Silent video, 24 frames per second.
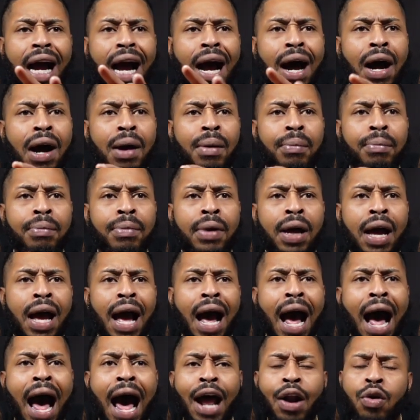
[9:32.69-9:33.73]
Um,
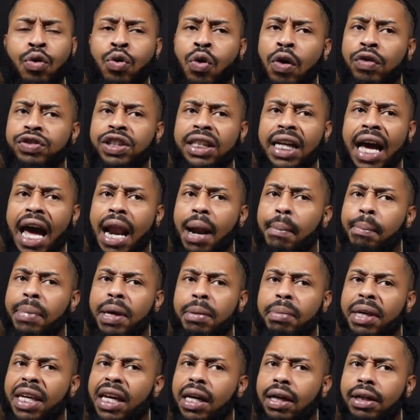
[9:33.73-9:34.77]
I don't know if she got a
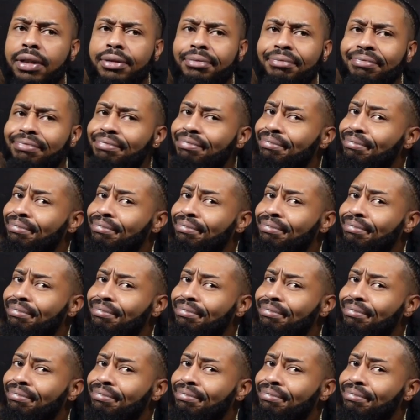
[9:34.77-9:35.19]
B B L.